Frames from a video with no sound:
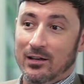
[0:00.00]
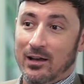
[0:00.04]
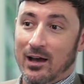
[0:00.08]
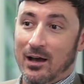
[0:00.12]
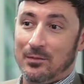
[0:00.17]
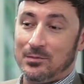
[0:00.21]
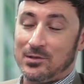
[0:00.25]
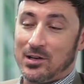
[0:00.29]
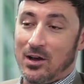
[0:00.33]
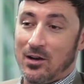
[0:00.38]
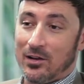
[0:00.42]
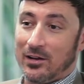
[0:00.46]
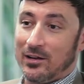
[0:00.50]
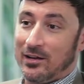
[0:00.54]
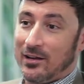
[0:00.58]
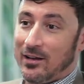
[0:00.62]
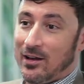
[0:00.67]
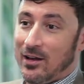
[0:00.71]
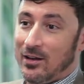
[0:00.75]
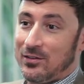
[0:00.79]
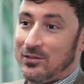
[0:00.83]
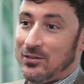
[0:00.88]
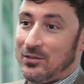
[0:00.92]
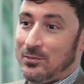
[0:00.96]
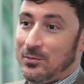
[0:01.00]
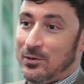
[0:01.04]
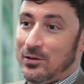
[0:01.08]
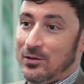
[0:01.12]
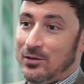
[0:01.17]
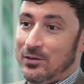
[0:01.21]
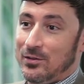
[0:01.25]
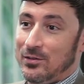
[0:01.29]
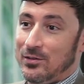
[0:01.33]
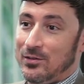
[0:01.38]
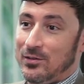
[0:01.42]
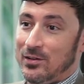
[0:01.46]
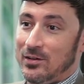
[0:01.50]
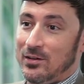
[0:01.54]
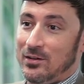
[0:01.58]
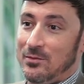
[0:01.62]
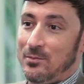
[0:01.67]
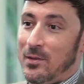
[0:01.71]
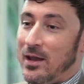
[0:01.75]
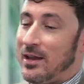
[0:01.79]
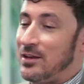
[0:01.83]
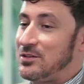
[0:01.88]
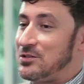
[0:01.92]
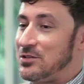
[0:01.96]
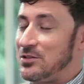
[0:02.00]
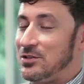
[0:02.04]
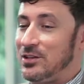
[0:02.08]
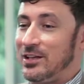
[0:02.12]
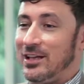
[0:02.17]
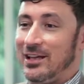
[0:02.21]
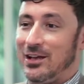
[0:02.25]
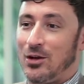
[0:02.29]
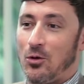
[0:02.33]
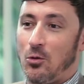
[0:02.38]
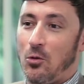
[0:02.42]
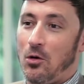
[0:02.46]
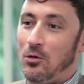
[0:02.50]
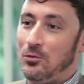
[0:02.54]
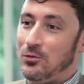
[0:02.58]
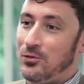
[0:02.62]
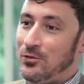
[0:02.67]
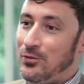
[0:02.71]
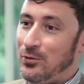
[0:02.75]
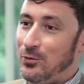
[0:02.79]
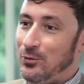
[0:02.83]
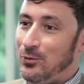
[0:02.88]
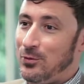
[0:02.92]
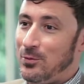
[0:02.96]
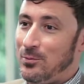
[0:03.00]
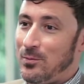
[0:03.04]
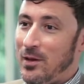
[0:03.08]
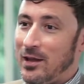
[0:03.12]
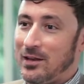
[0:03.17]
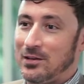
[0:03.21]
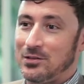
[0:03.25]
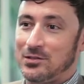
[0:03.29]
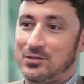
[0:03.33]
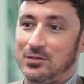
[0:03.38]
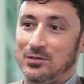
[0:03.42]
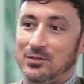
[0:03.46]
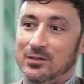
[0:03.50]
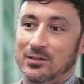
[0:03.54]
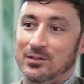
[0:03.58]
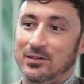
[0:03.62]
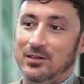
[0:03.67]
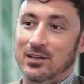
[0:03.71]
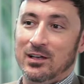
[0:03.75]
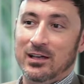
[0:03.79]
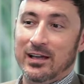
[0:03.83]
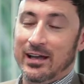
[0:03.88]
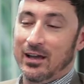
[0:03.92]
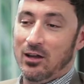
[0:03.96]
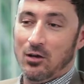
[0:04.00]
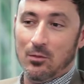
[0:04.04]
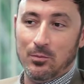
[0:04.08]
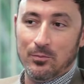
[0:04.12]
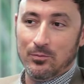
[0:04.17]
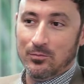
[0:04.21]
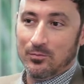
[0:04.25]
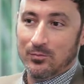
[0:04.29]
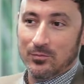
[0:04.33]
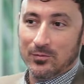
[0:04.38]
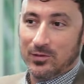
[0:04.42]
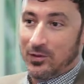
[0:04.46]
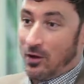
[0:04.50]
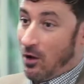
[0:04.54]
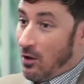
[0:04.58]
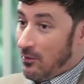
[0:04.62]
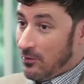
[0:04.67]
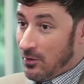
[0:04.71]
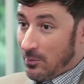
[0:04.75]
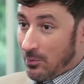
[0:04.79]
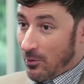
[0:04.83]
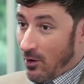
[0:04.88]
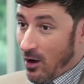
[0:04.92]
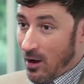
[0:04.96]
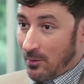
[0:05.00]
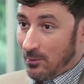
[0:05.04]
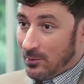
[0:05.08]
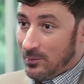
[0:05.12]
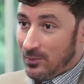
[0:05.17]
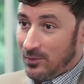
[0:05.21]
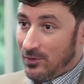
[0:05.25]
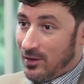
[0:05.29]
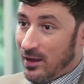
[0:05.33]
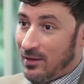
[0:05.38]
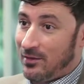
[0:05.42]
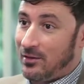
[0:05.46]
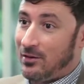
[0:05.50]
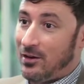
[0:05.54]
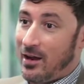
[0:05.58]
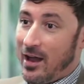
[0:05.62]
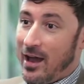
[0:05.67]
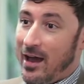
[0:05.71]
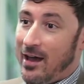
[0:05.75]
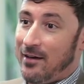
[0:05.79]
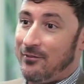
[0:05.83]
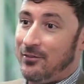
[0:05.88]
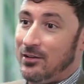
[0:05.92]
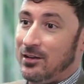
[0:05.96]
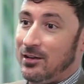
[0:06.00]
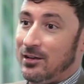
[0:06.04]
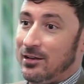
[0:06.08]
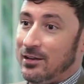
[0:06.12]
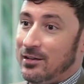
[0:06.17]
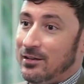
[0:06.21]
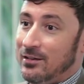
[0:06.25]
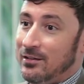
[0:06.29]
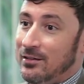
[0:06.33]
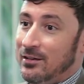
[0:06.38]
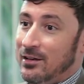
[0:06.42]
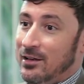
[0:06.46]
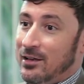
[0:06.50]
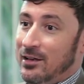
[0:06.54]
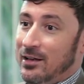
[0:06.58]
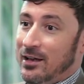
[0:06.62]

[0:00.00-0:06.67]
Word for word: I'm talking to customers, uh, making sure to get quotes to them, making sure to help solve the problems that they're having, and,